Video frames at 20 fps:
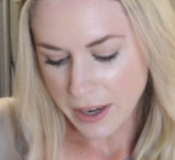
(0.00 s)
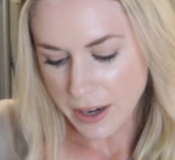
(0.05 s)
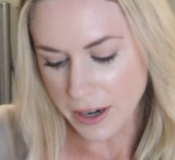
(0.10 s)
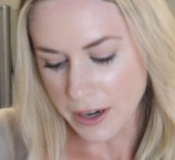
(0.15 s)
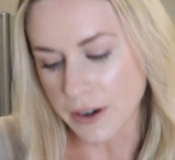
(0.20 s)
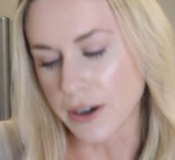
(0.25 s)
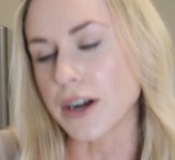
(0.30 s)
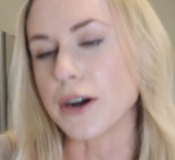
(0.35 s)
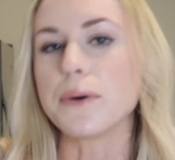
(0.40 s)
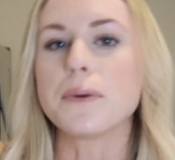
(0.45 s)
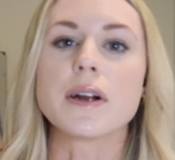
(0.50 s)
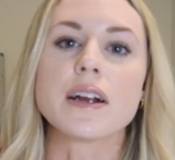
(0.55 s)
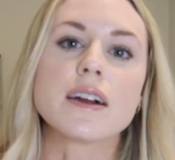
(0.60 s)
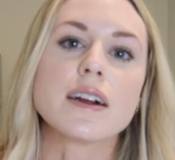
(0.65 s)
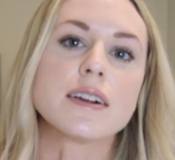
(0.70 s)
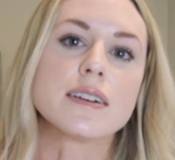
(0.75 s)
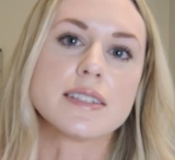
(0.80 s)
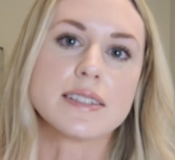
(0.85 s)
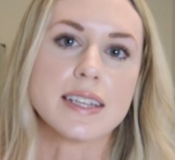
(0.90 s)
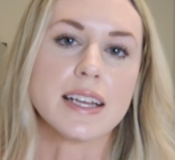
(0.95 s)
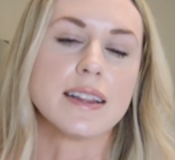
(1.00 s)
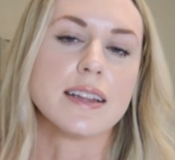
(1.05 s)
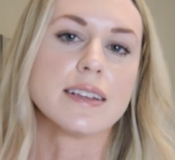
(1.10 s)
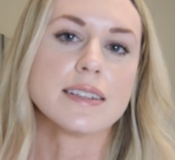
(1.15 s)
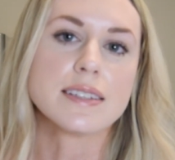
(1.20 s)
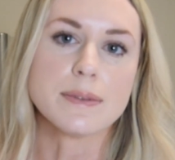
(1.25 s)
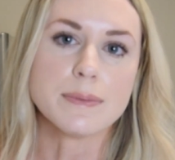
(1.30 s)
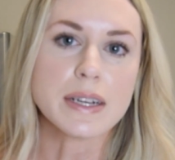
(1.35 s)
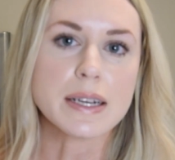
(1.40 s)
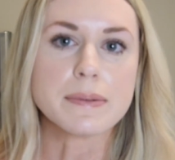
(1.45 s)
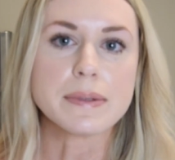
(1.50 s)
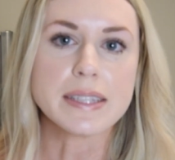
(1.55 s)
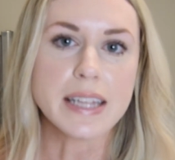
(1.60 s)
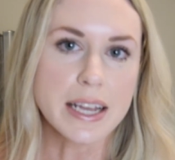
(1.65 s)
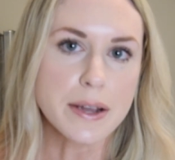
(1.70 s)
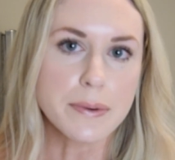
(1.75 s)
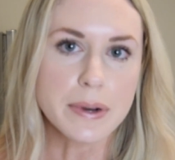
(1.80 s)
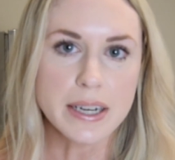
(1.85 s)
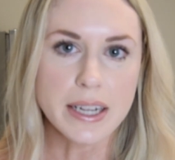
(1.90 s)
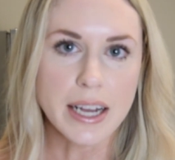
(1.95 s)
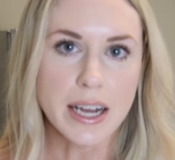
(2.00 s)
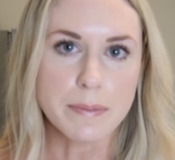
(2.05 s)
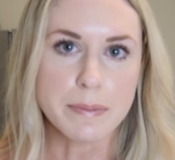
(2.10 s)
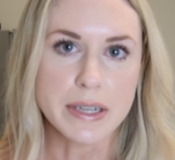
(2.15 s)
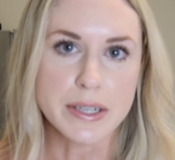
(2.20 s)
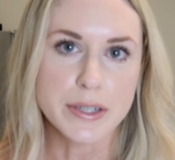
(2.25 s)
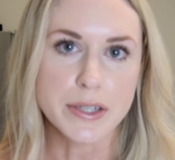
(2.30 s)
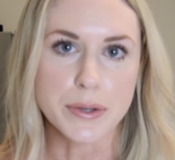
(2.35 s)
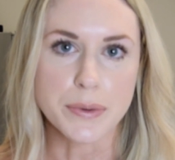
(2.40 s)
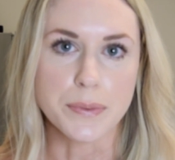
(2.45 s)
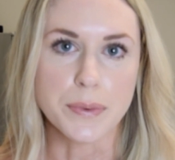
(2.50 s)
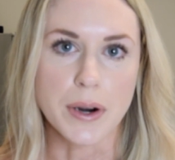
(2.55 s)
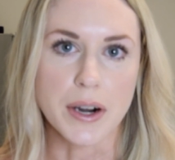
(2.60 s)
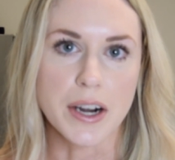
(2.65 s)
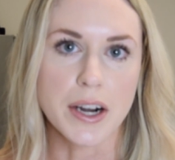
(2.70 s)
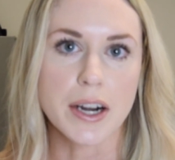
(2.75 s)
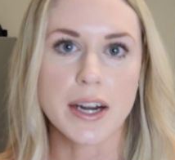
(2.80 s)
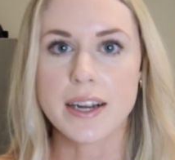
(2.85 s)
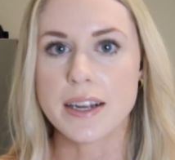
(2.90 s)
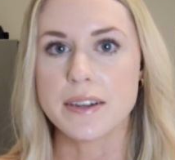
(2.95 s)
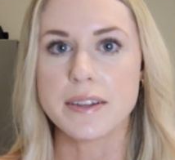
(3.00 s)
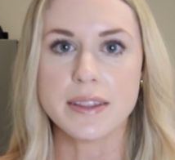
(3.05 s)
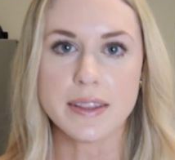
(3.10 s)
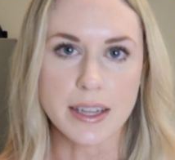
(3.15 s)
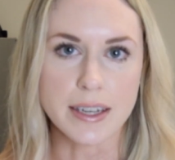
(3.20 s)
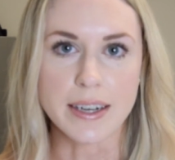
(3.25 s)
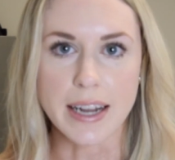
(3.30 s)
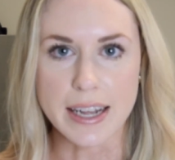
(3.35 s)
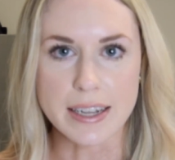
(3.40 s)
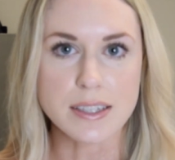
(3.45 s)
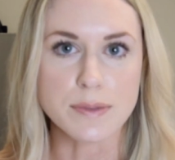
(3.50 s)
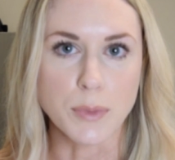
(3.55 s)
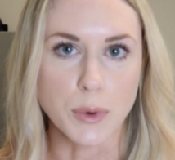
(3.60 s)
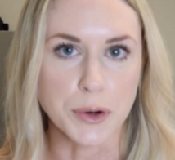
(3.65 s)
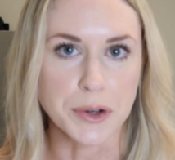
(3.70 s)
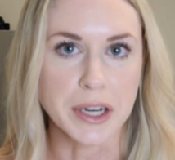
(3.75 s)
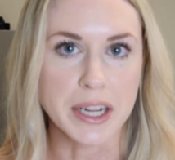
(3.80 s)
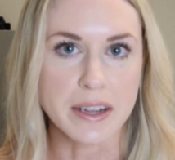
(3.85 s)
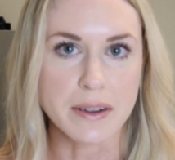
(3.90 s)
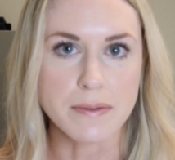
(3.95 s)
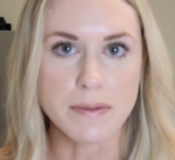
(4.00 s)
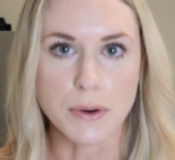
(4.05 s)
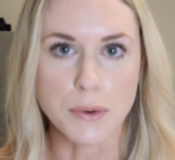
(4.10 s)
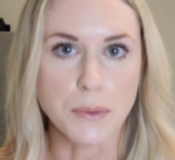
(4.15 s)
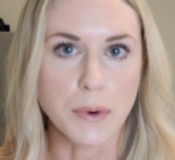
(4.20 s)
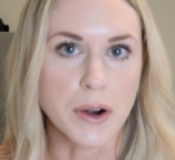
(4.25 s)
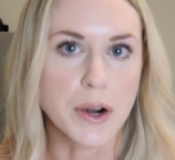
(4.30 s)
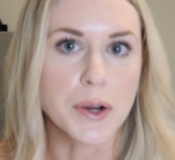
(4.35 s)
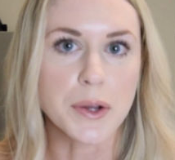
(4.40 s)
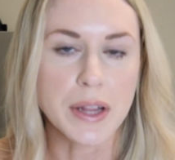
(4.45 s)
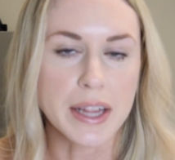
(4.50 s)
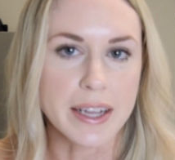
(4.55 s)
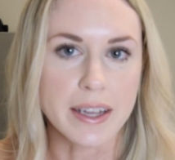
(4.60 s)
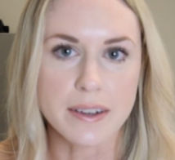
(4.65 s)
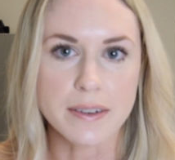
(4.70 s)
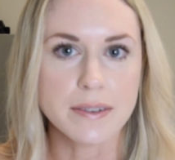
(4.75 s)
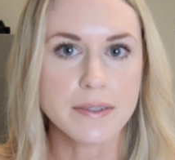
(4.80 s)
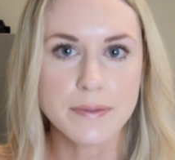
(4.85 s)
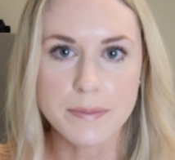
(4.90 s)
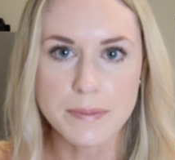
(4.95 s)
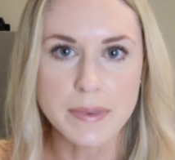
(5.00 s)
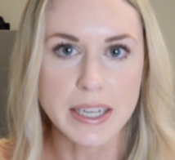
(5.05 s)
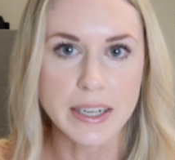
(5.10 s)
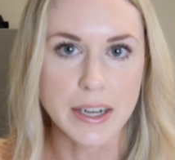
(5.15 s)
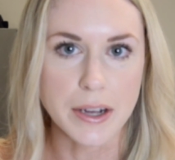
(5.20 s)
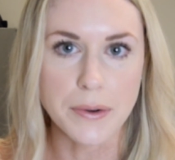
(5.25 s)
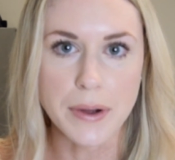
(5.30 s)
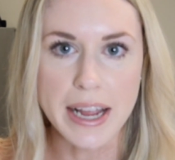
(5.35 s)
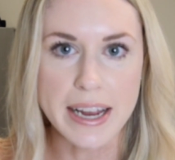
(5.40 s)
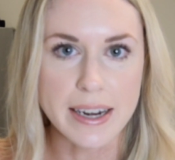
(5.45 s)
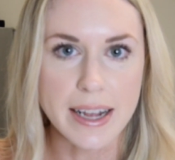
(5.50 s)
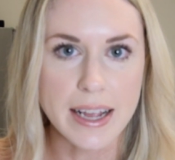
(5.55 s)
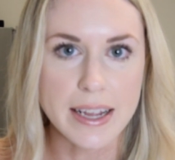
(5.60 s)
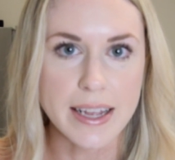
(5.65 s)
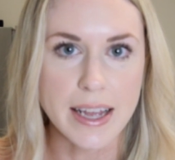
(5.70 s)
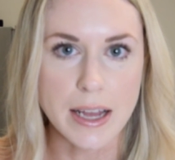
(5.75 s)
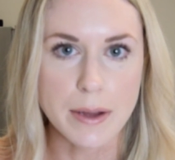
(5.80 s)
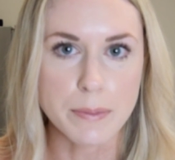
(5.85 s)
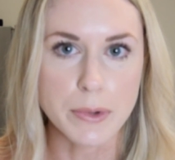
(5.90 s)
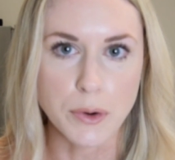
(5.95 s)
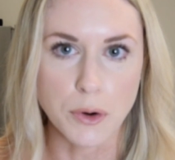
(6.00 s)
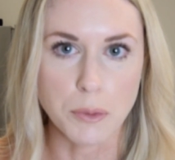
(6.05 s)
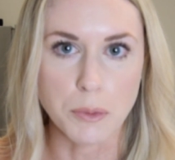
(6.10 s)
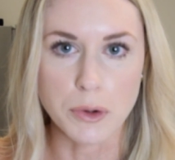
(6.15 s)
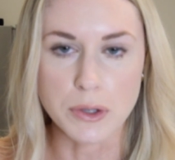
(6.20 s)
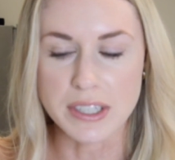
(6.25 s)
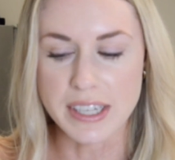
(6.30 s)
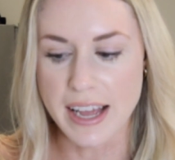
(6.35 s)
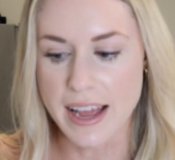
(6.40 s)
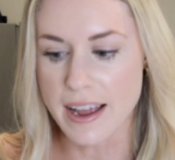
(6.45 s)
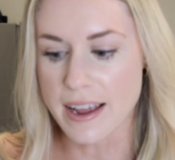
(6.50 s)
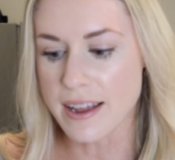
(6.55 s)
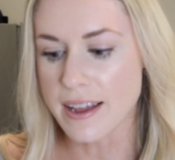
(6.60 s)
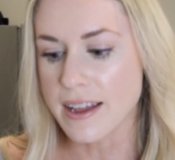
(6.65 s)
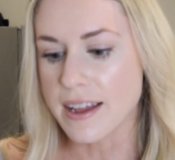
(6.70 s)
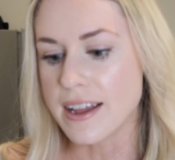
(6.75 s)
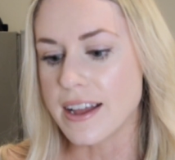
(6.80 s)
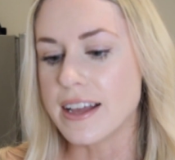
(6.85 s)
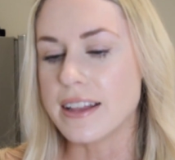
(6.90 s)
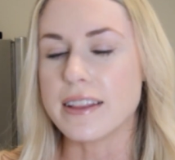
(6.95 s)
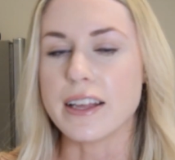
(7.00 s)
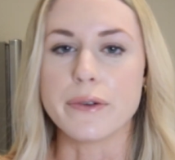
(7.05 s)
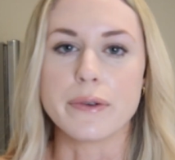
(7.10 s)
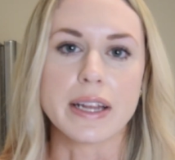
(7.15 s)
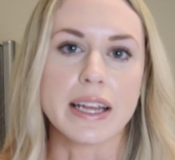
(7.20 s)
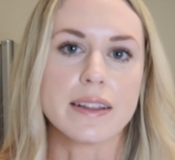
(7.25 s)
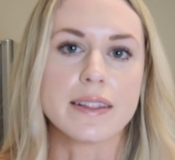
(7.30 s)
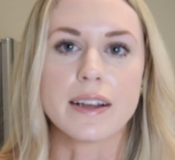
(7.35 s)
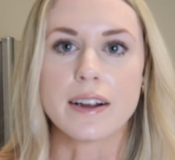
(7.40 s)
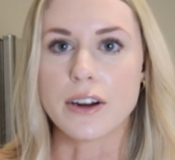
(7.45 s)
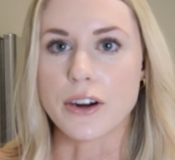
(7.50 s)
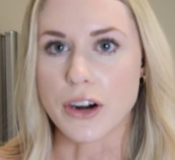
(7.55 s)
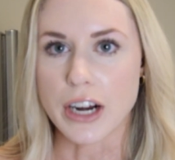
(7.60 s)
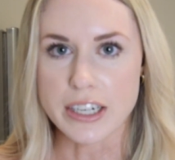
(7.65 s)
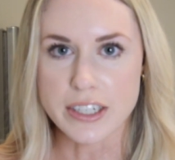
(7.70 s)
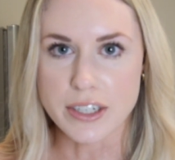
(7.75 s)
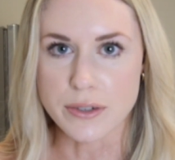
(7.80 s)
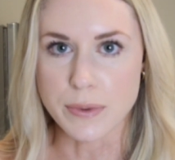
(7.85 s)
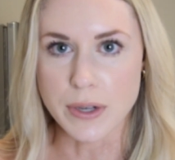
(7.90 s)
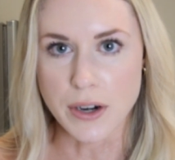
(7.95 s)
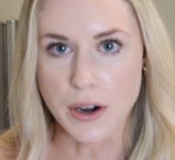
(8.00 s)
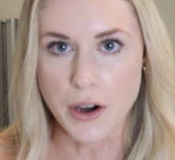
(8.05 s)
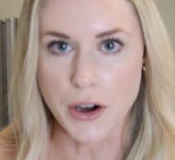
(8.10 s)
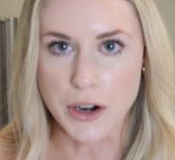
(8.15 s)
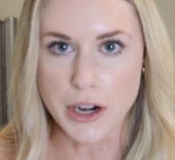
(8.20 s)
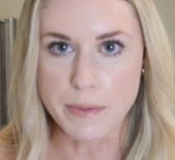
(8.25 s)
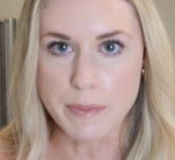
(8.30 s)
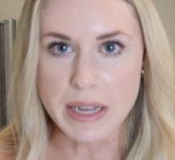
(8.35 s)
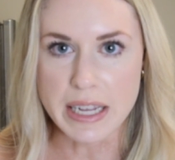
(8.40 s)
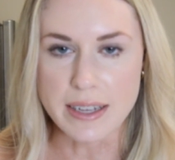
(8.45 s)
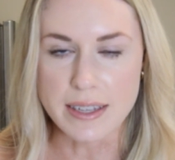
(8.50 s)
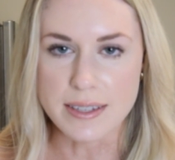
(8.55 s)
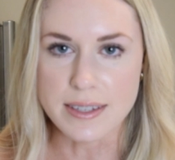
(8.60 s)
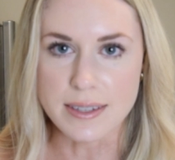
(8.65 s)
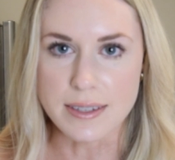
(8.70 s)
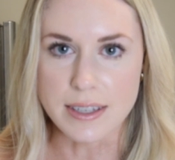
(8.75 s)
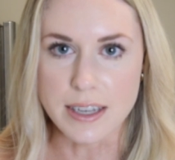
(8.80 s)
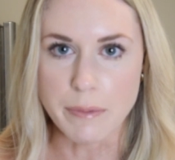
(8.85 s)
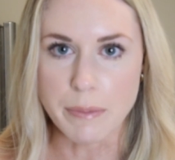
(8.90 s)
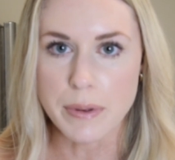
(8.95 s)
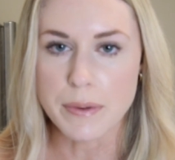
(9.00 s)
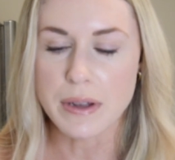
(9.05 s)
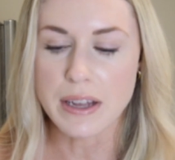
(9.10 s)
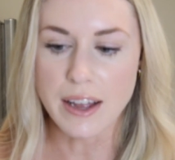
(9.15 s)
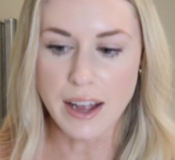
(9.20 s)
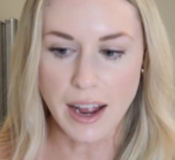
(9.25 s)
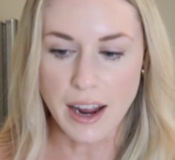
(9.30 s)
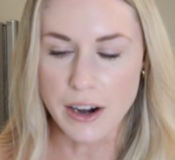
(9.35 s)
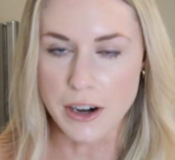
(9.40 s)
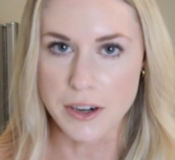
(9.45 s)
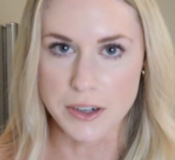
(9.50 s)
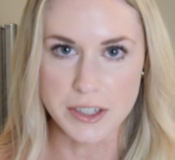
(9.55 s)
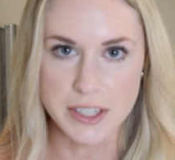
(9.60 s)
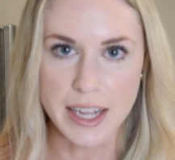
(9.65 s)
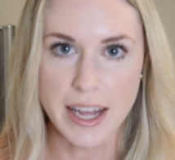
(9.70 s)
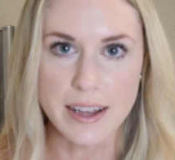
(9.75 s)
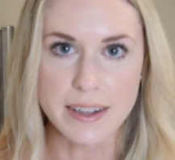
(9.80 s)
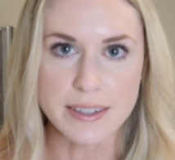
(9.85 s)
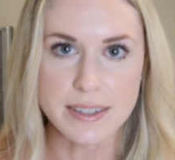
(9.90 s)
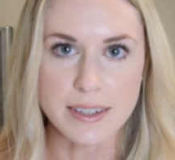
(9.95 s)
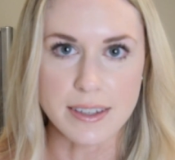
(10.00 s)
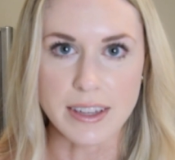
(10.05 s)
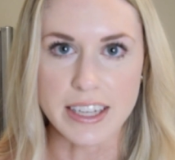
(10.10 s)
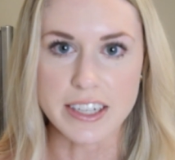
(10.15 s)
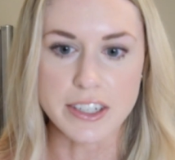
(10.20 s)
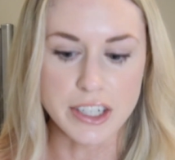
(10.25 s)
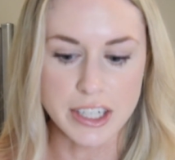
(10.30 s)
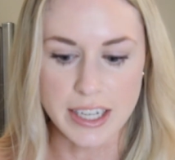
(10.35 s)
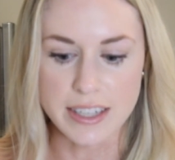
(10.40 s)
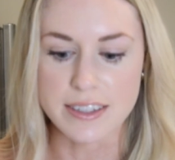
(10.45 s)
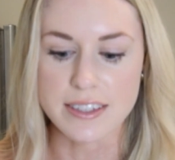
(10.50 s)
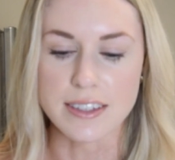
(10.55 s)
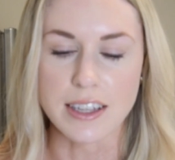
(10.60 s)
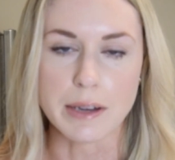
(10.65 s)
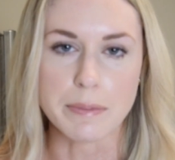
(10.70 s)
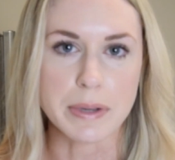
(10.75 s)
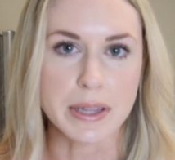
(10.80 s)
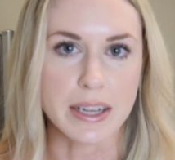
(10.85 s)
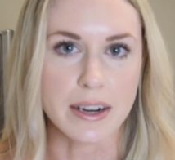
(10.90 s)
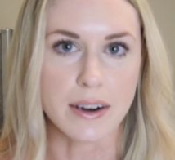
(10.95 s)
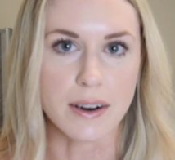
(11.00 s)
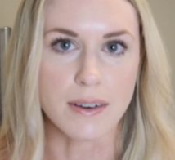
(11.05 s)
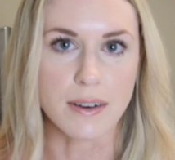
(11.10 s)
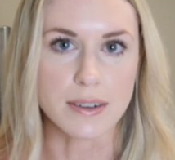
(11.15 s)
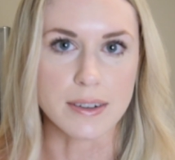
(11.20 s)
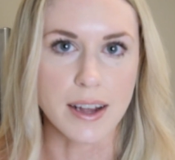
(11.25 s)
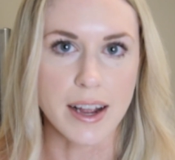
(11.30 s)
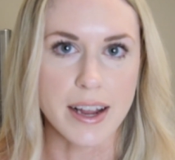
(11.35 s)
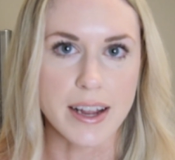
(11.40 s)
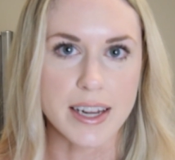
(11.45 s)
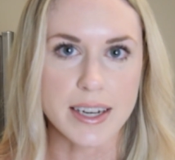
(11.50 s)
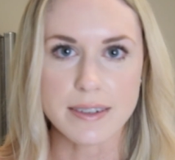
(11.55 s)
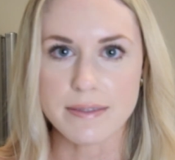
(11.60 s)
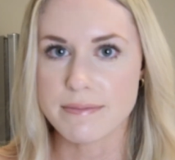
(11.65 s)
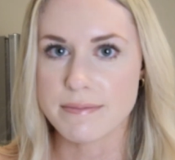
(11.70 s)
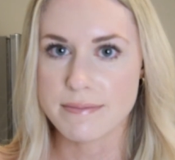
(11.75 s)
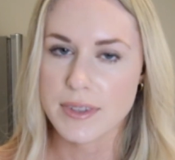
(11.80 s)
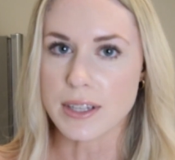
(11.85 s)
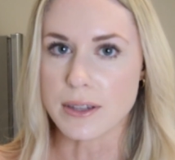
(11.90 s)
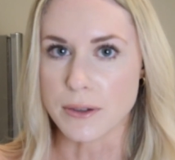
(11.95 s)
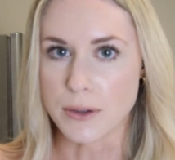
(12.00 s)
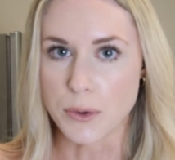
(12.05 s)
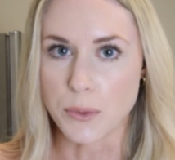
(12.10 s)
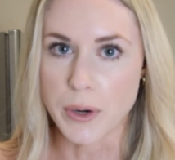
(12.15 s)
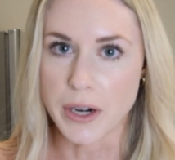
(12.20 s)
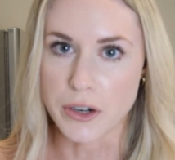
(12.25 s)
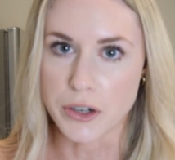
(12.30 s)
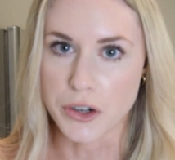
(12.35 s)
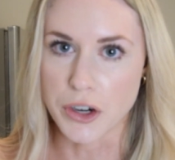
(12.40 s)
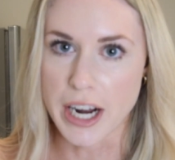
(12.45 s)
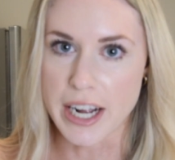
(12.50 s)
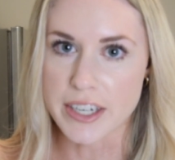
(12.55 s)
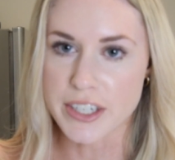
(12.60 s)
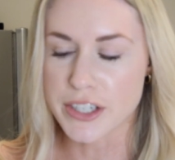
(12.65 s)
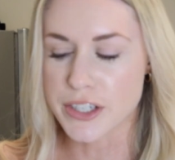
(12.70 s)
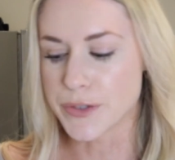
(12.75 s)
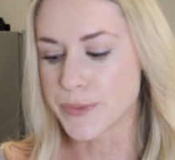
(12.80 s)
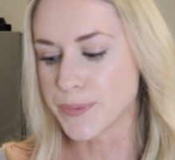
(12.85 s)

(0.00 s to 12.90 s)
Her coworkers said that sometimes they would come into work the next morning for work, like 8 a.m. normal day. They would get there and Gretchen would already be asleep at her desk, like she had slept there all night. A little weird Gretch.